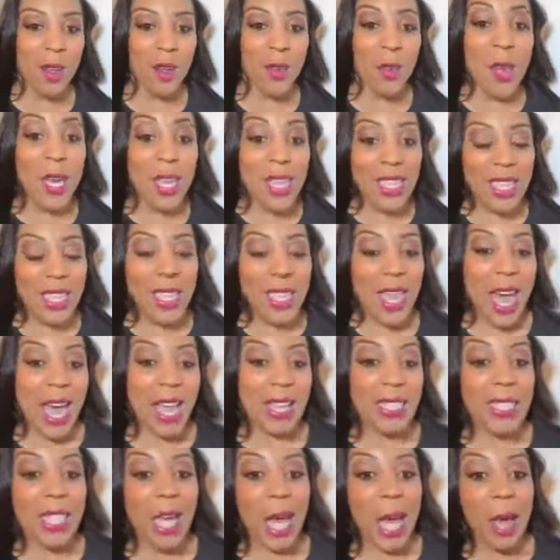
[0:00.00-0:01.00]
When is the
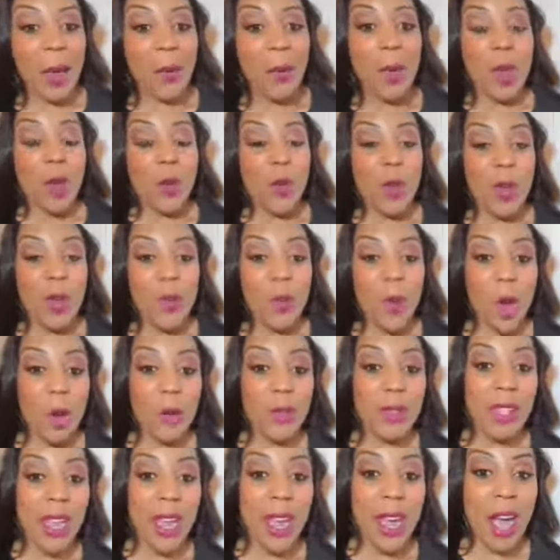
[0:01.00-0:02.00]
last time we
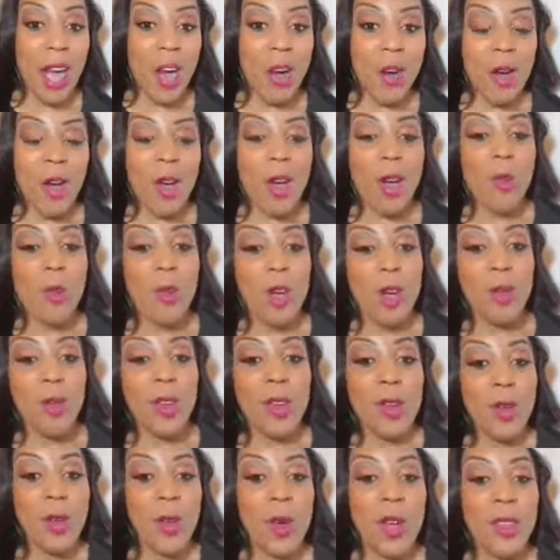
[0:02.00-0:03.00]
wrote down what
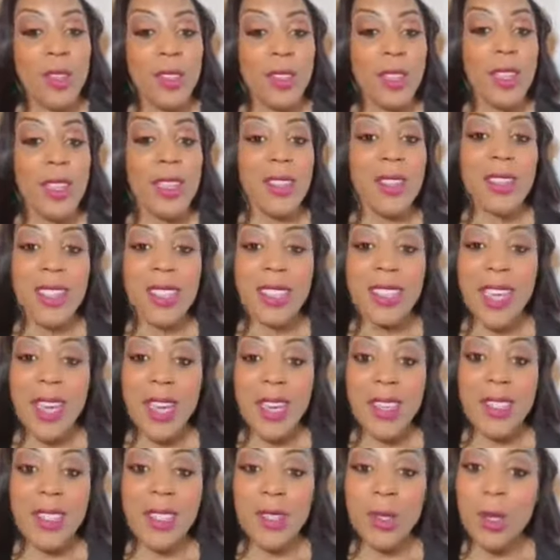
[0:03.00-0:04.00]
we want the
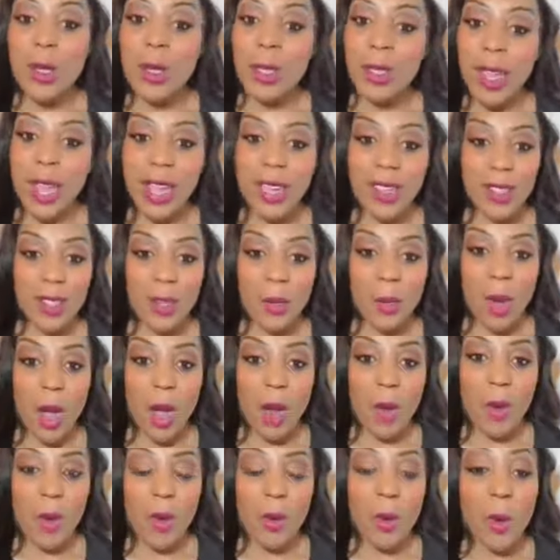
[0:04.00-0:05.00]
day to look like
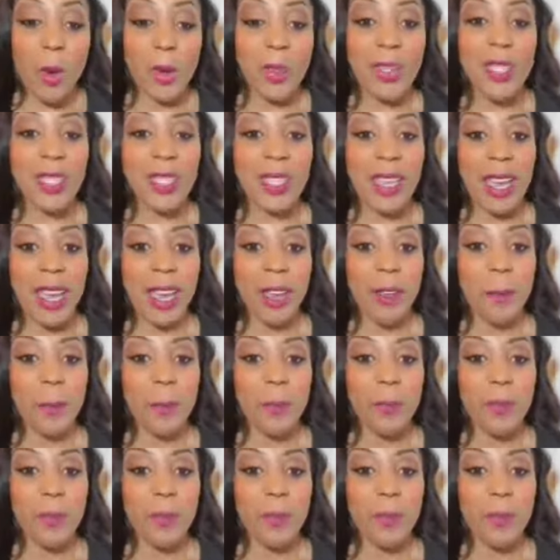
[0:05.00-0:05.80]
tomorrow or today?